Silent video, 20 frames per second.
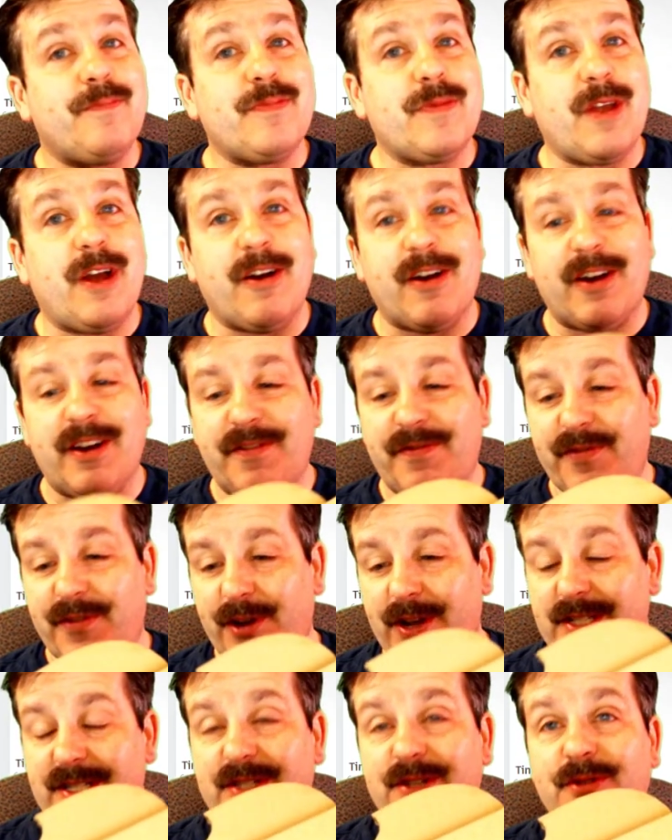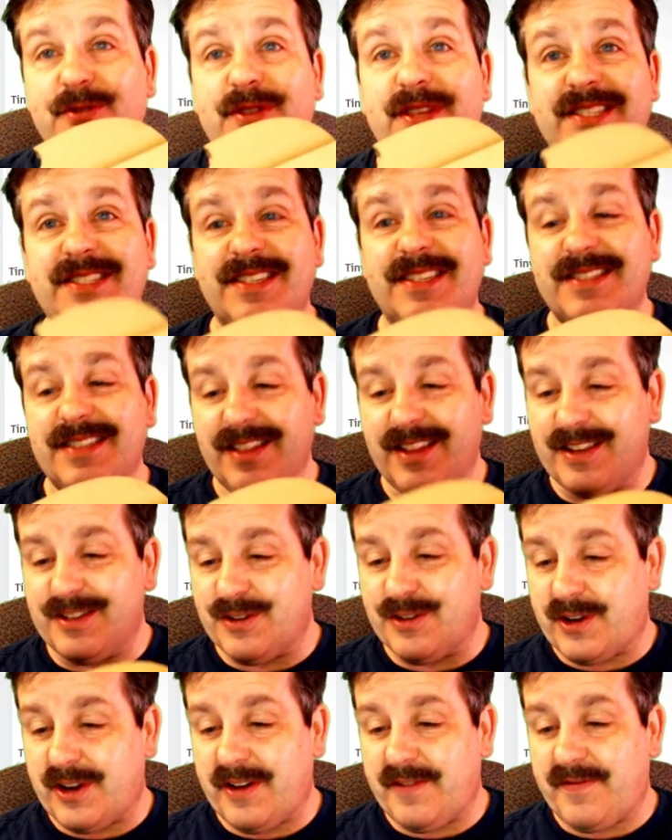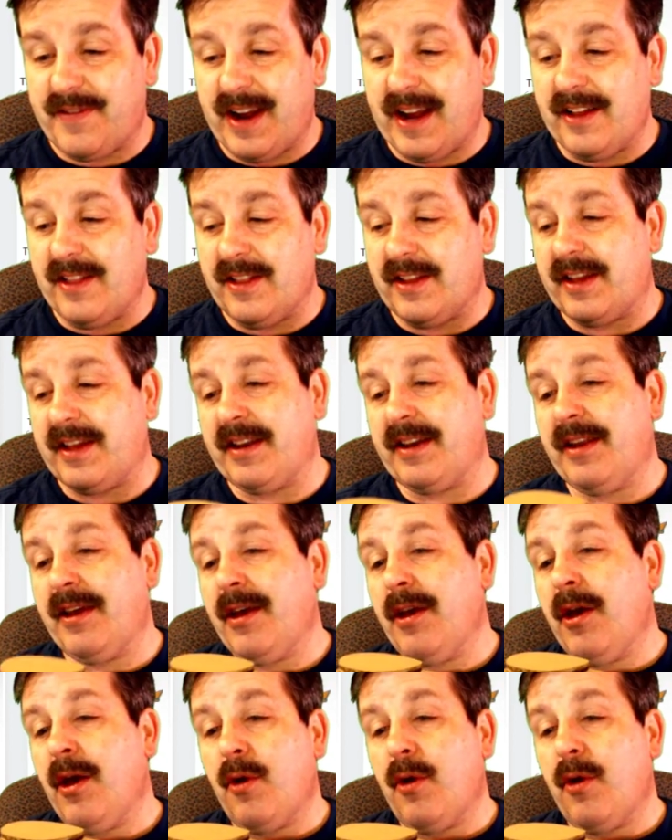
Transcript: Alrighty, friends, so this is the laser cut violin.